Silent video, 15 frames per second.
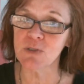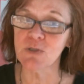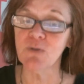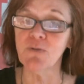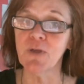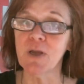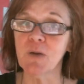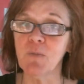
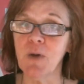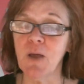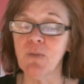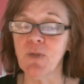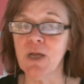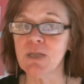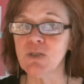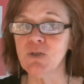So think
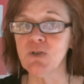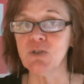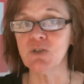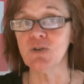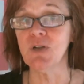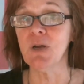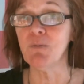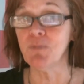about that too,
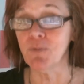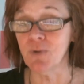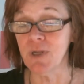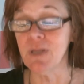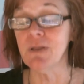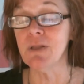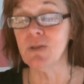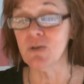so you're not
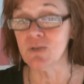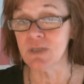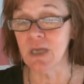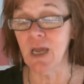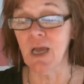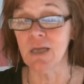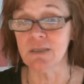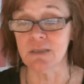breathing those
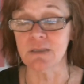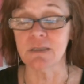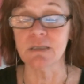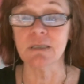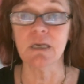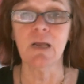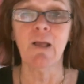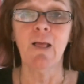
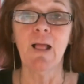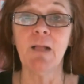gases.